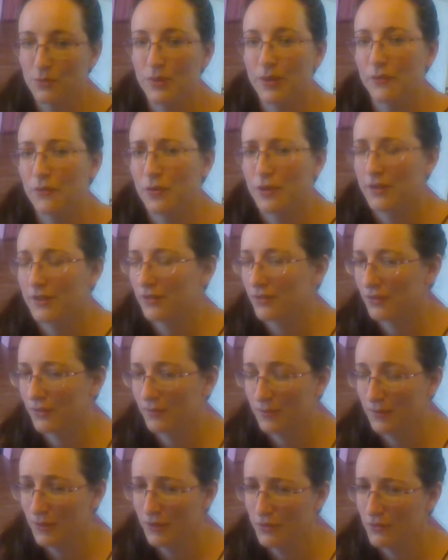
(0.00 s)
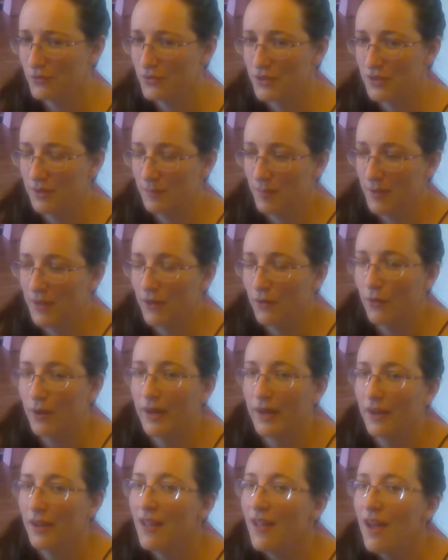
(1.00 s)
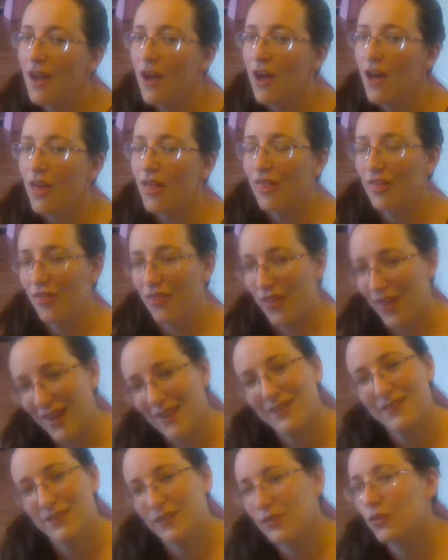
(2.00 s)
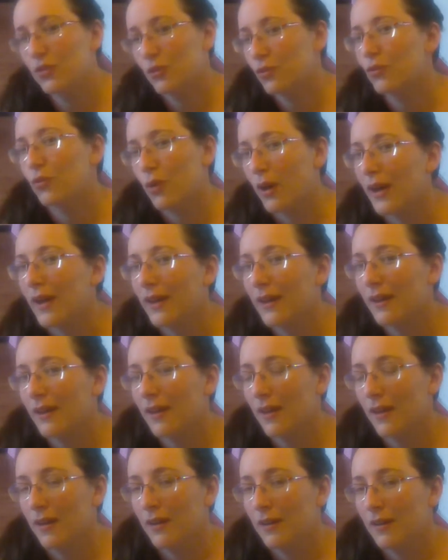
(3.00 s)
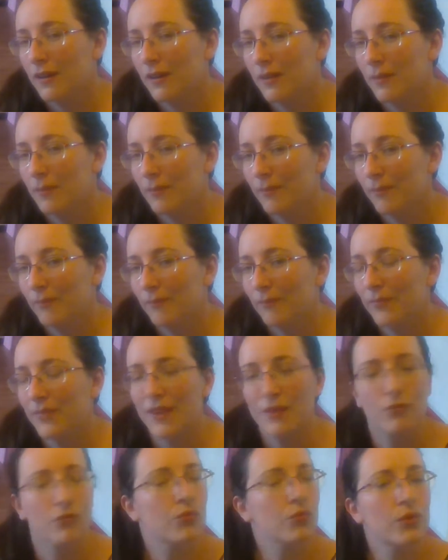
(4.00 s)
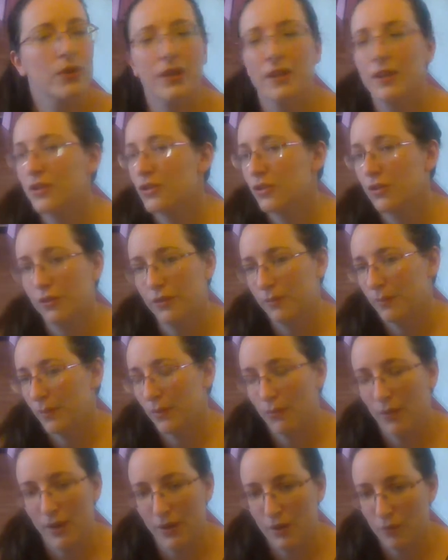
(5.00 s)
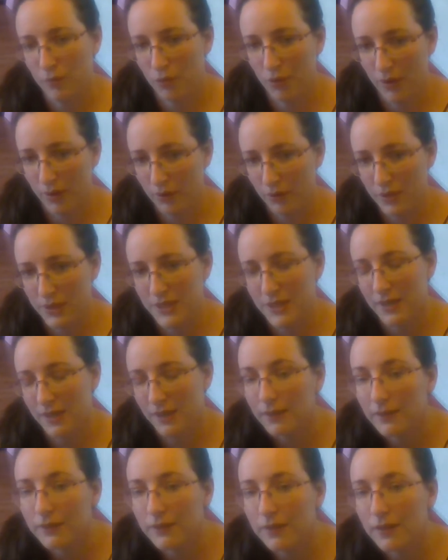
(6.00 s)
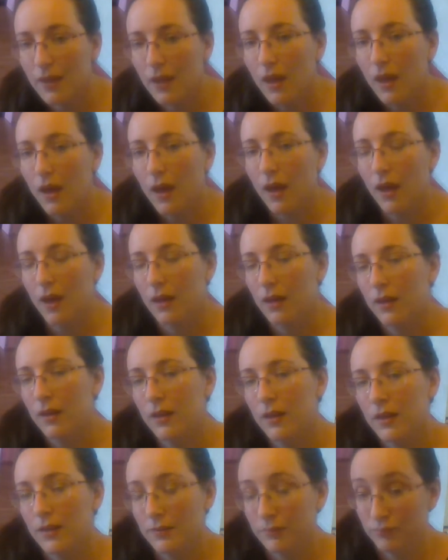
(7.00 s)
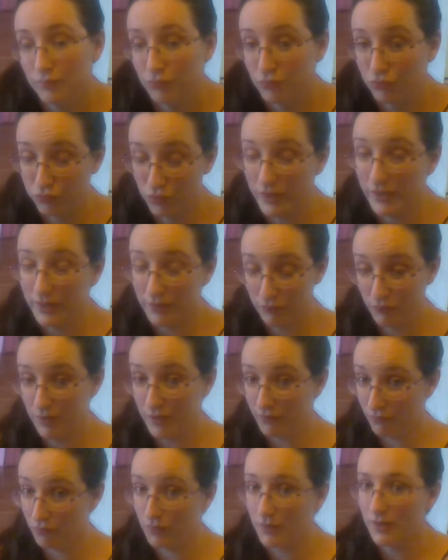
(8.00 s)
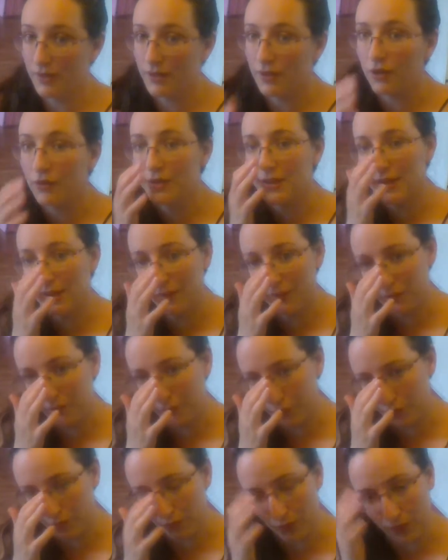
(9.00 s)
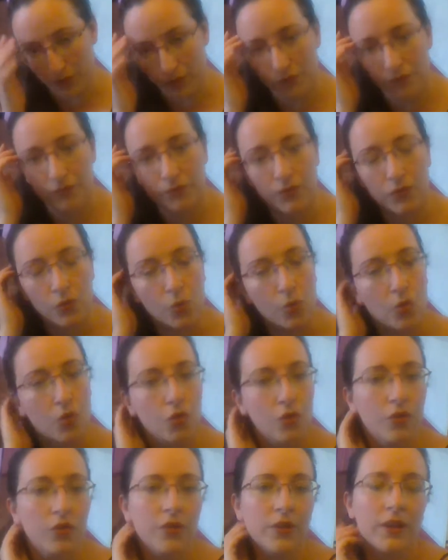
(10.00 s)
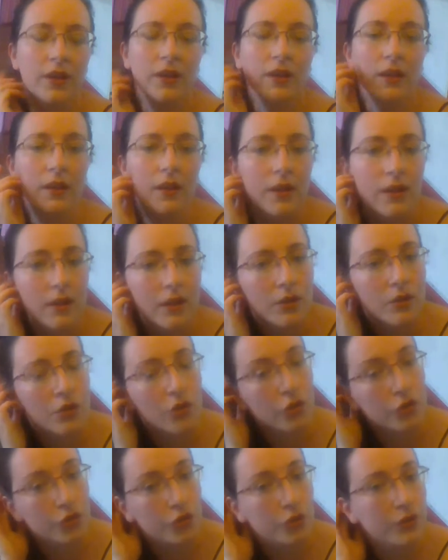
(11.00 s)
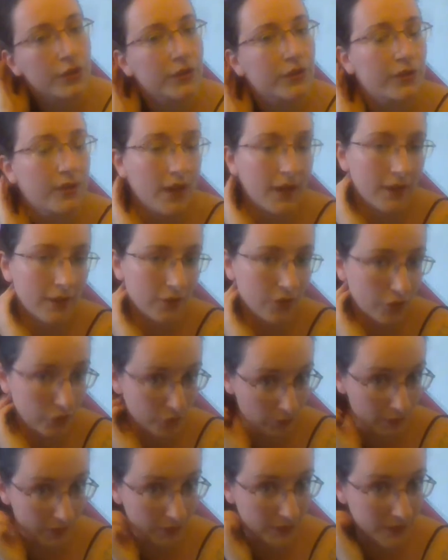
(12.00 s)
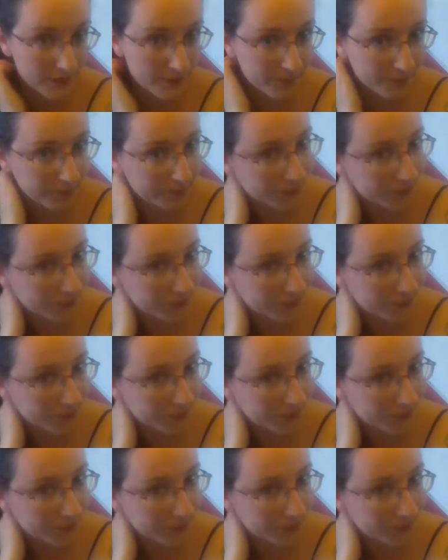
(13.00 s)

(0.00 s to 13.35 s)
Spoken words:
whatever it is loot appearing, that's not great. That really shouldn't be where your priority is. Really, really, really go down the route for the Nosceros and the Griffins.